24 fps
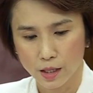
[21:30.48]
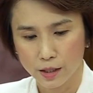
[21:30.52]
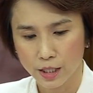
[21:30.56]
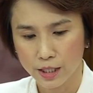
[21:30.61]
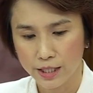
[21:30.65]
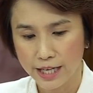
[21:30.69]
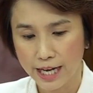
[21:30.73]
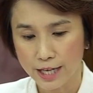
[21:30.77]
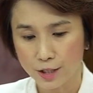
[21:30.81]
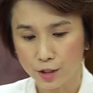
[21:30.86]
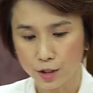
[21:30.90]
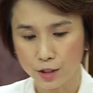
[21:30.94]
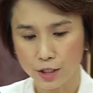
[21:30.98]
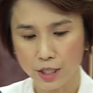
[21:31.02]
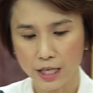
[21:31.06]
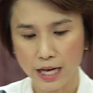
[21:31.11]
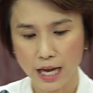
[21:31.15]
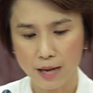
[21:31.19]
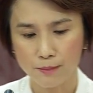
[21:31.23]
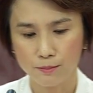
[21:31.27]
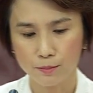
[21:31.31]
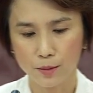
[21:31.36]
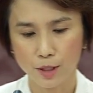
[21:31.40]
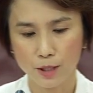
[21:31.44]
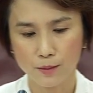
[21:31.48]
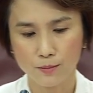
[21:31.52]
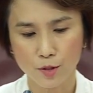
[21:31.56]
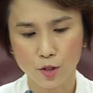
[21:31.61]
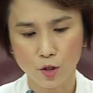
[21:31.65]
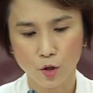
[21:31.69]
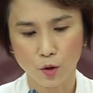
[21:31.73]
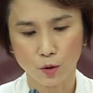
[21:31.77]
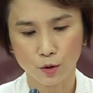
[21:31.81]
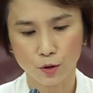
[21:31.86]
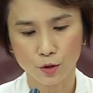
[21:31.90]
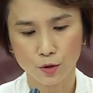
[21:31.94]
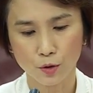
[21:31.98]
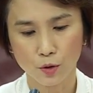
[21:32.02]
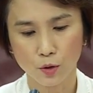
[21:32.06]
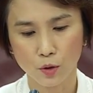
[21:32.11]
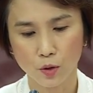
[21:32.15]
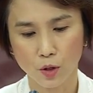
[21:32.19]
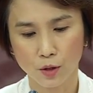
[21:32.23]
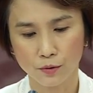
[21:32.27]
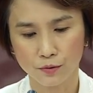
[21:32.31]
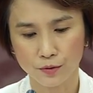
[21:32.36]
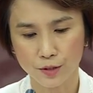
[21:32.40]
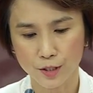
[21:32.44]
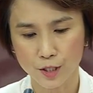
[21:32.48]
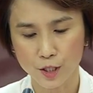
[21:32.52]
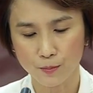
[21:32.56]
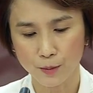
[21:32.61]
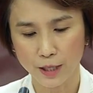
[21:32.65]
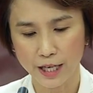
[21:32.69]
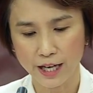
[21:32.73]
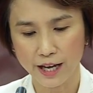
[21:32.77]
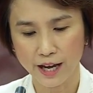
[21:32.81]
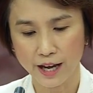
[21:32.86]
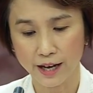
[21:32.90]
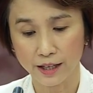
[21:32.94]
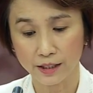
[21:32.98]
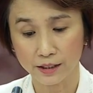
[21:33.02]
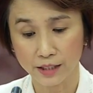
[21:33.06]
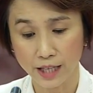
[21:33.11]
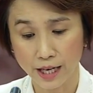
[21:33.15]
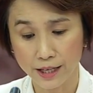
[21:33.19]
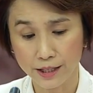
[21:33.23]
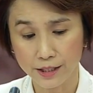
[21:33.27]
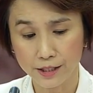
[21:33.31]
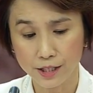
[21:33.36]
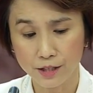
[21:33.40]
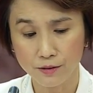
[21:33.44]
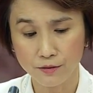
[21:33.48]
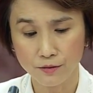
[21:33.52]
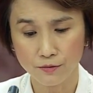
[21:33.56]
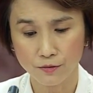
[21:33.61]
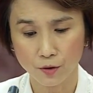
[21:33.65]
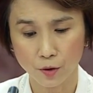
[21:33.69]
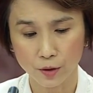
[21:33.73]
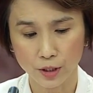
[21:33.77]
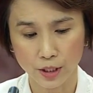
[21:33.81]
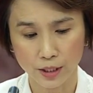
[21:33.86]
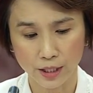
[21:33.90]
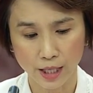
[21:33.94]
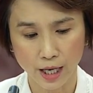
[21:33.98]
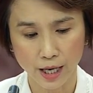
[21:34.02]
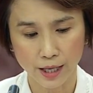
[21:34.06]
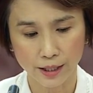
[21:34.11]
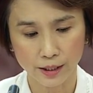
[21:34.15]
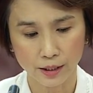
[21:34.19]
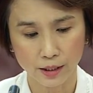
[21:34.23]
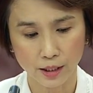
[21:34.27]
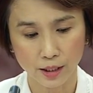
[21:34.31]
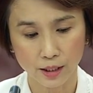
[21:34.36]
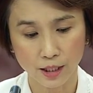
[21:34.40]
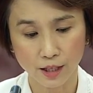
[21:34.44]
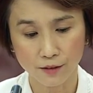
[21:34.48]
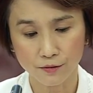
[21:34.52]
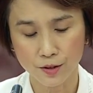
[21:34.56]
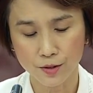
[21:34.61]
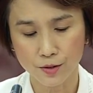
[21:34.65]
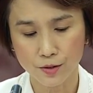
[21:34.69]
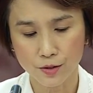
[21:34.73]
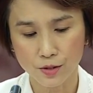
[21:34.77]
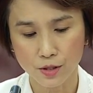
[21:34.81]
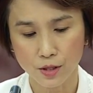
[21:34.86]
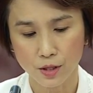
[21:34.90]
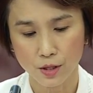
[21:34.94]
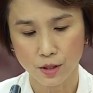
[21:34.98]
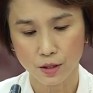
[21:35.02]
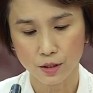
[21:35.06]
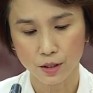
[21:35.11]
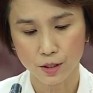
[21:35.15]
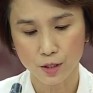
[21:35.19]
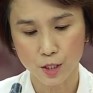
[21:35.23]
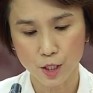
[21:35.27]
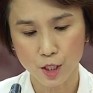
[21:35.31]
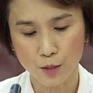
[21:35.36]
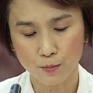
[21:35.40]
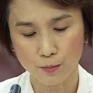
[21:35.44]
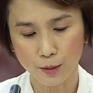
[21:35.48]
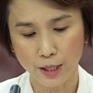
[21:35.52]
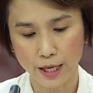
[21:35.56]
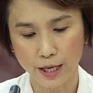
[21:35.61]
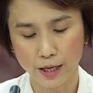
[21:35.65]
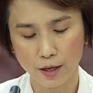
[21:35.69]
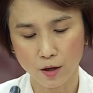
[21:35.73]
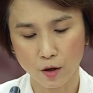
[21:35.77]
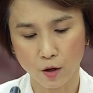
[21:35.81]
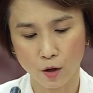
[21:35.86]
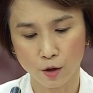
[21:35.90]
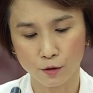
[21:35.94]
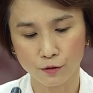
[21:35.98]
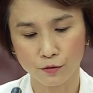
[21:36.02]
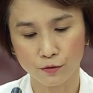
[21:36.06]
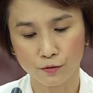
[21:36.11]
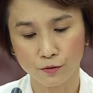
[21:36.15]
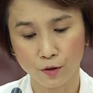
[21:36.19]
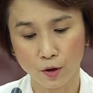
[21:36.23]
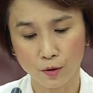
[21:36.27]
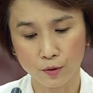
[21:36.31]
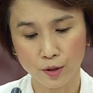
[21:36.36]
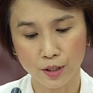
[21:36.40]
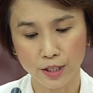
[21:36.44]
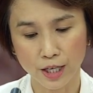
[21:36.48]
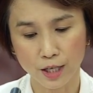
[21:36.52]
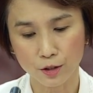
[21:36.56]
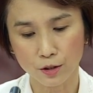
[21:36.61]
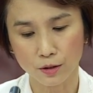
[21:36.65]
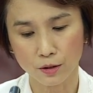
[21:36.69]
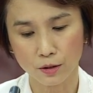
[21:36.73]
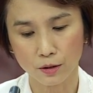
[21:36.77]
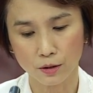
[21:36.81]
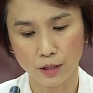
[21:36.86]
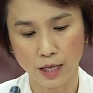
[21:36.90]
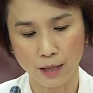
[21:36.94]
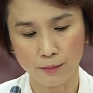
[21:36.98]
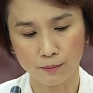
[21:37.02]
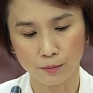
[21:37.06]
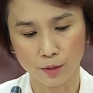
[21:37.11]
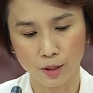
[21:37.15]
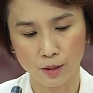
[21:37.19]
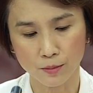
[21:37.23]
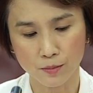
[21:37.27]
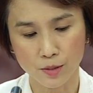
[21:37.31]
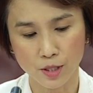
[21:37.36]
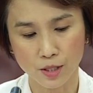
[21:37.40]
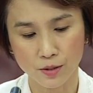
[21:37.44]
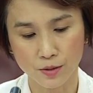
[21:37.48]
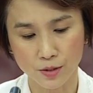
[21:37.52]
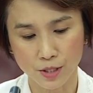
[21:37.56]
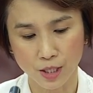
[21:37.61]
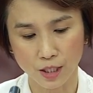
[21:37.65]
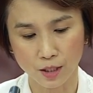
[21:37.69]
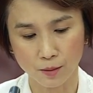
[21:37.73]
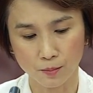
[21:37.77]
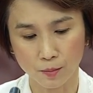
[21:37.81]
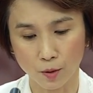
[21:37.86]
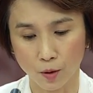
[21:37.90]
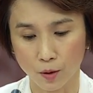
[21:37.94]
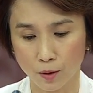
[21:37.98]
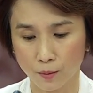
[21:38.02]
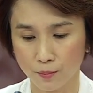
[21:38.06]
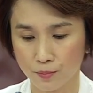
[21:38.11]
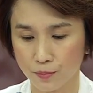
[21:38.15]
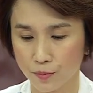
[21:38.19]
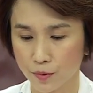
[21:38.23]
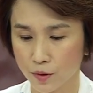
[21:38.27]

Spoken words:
The National Emblems Control of Display Act 1949 governs the display of foreign national emblems in Singapore.